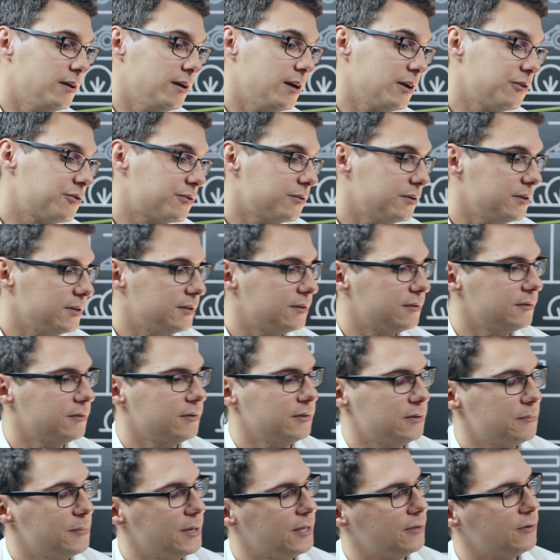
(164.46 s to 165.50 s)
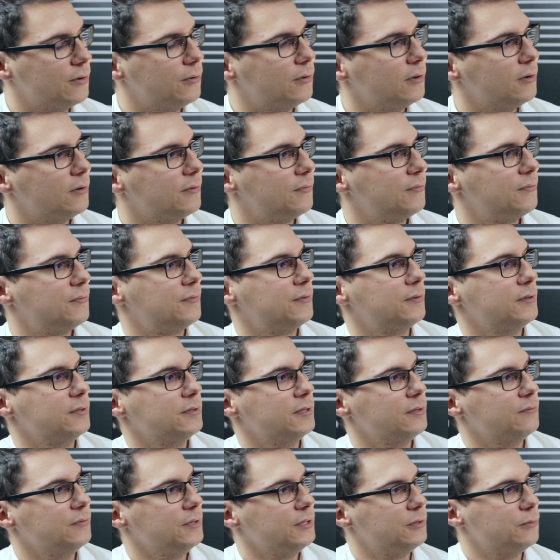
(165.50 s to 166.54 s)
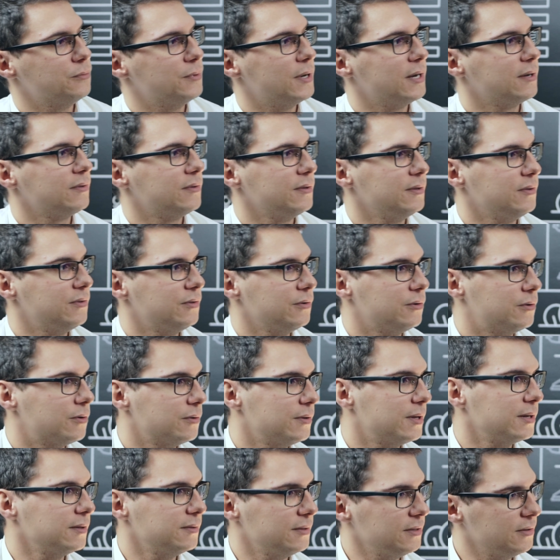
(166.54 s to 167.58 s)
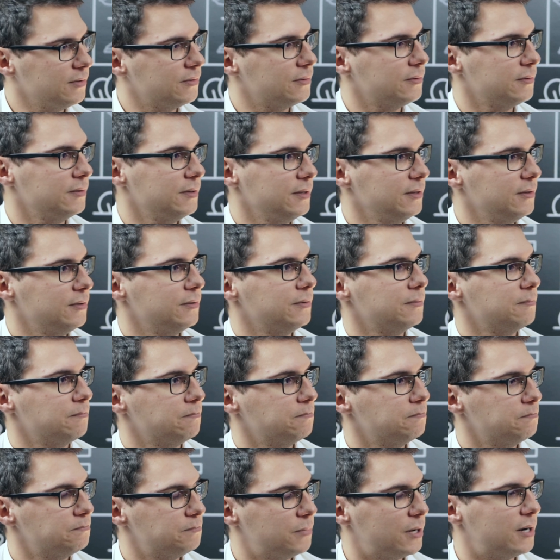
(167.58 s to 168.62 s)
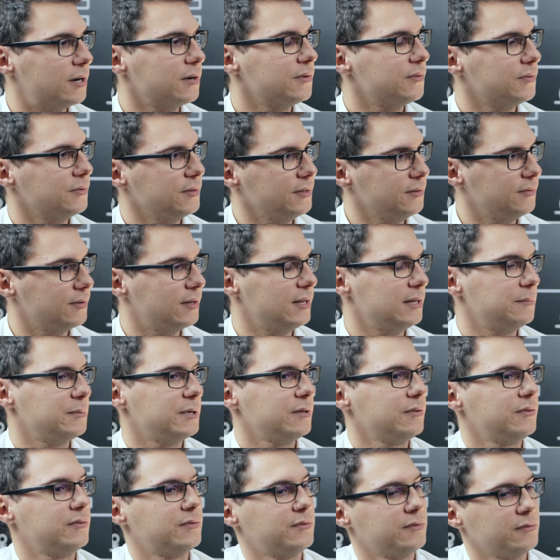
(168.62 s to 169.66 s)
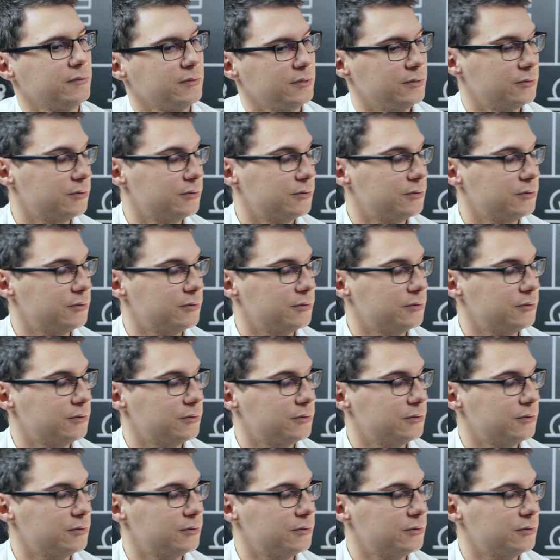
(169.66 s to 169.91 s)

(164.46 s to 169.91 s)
Actually, the main goal of the V2X is to connect these parts, these elements,